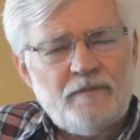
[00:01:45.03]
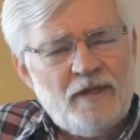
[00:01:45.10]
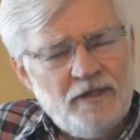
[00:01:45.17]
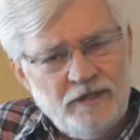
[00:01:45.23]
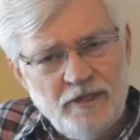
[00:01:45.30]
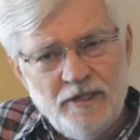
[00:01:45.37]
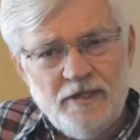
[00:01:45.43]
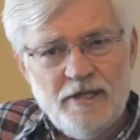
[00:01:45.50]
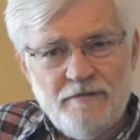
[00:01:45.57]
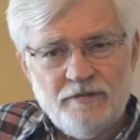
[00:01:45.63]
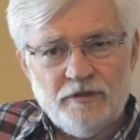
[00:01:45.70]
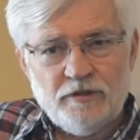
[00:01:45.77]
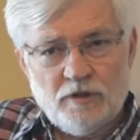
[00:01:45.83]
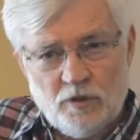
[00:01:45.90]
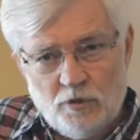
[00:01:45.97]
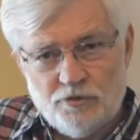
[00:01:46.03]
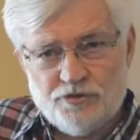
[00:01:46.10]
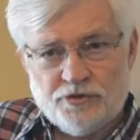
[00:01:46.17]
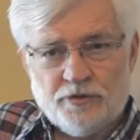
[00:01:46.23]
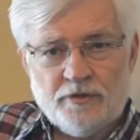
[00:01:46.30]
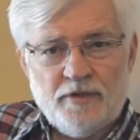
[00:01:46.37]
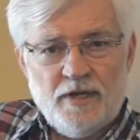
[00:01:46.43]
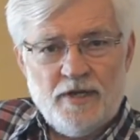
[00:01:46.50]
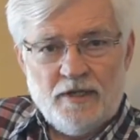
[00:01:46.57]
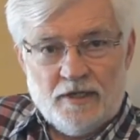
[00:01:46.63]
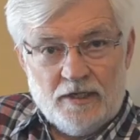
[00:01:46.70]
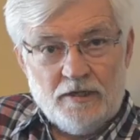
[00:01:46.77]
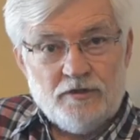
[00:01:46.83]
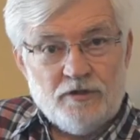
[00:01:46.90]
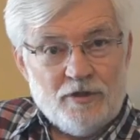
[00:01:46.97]
Get even closer
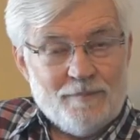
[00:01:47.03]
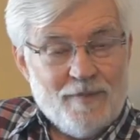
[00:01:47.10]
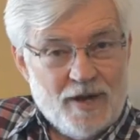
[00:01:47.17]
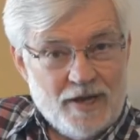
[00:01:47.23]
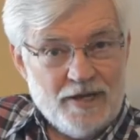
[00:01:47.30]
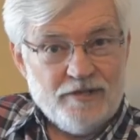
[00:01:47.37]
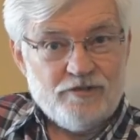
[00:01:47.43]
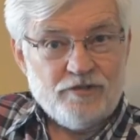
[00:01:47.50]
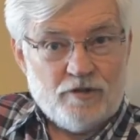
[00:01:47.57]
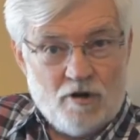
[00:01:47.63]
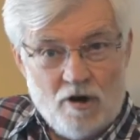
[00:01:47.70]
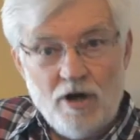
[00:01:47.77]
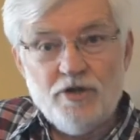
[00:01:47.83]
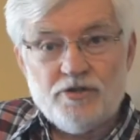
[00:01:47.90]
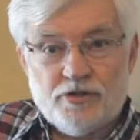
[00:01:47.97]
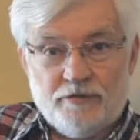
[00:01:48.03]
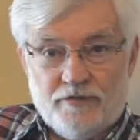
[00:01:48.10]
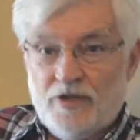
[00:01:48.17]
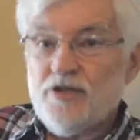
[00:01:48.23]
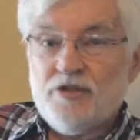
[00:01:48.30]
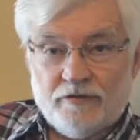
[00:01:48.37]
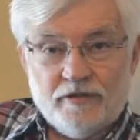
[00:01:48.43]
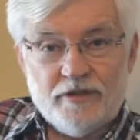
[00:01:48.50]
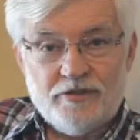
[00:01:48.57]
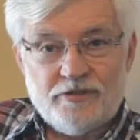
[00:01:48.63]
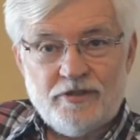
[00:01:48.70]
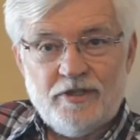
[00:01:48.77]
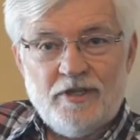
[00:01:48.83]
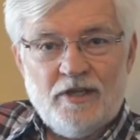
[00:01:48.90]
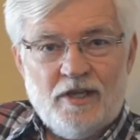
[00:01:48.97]
into the minds and hearts of each of us,
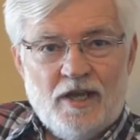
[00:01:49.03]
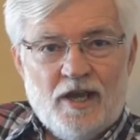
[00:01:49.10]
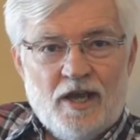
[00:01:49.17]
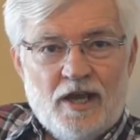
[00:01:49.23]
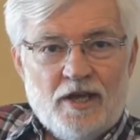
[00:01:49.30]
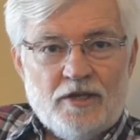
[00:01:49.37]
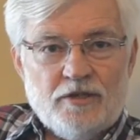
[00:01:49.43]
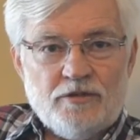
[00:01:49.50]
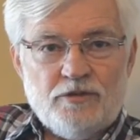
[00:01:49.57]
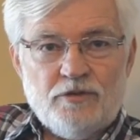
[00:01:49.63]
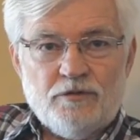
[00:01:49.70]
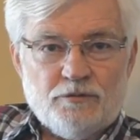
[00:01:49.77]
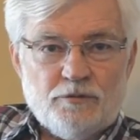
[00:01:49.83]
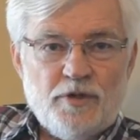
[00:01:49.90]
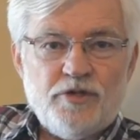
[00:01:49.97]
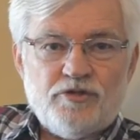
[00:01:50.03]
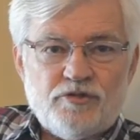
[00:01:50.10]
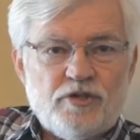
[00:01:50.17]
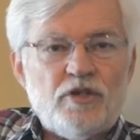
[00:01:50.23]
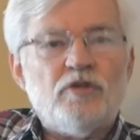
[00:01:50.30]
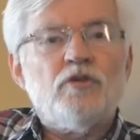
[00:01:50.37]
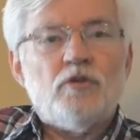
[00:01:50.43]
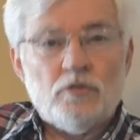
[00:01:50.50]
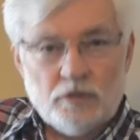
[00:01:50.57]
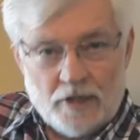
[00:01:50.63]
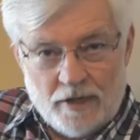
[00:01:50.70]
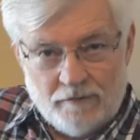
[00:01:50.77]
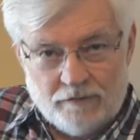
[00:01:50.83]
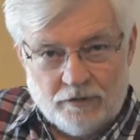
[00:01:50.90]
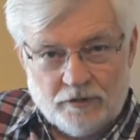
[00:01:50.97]
and you've reached a new
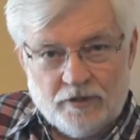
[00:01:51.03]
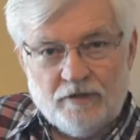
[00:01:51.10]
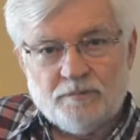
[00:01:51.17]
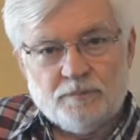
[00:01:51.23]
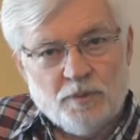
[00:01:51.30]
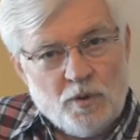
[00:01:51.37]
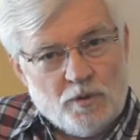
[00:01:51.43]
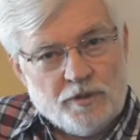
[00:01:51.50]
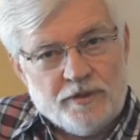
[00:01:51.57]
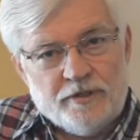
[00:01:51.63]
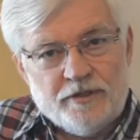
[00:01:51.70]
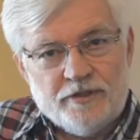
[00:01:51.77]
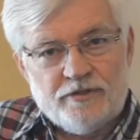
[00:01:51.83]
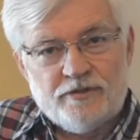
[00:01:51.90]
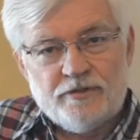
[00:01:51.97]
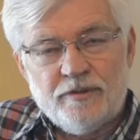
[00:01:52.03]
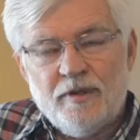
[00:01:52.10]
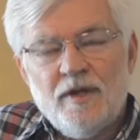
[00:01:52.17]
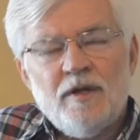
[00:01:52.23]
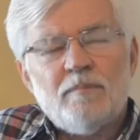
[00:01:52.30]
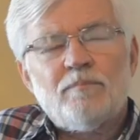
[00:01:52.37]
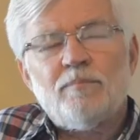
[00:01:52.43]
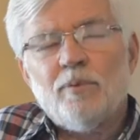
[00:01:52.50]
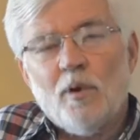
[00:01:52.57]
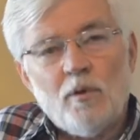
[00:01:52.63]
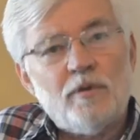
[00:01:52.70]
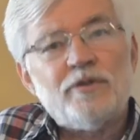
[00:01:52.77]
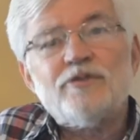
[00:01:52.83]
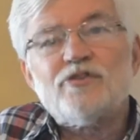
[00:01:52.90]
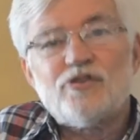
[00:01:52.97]
level of brokenness,
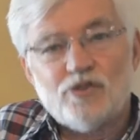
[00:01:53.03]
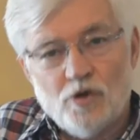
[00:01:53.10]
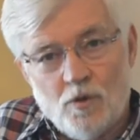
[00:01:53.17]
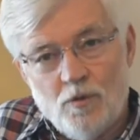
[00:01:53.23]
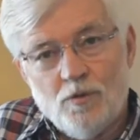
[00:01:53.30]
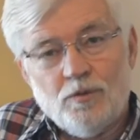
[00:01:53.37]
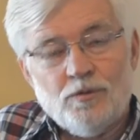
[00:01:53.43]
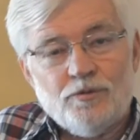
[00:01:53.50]
broken souls.